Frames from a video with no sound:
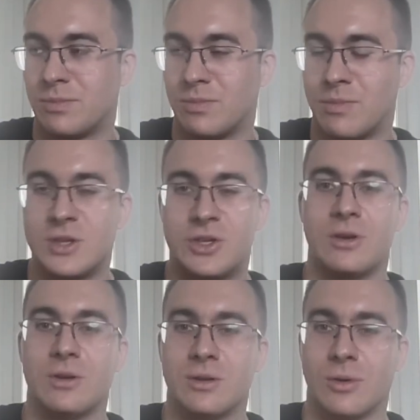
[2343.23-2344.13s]

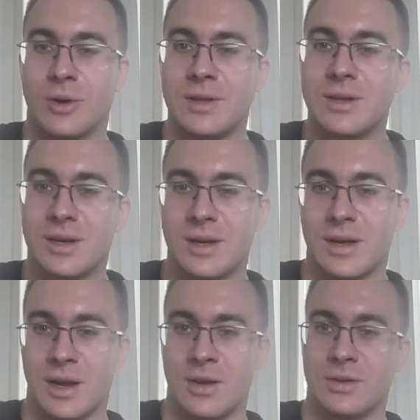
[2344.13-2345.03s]
mature tooling
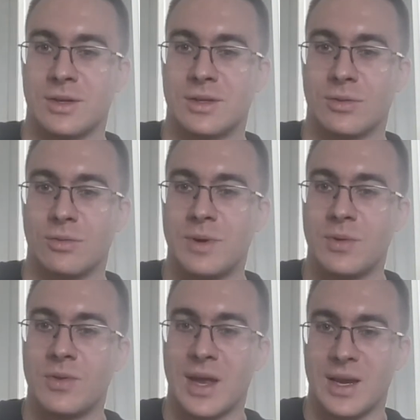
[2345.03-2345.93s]
in order to
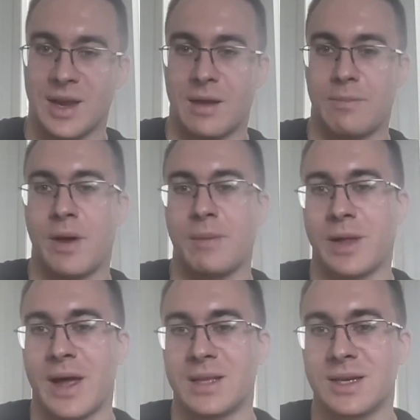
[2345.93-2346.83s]
build the ETL
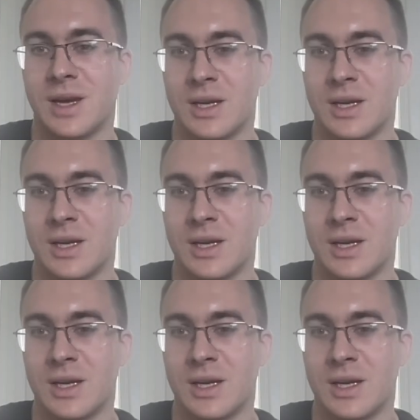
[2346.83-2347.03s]
pipelines.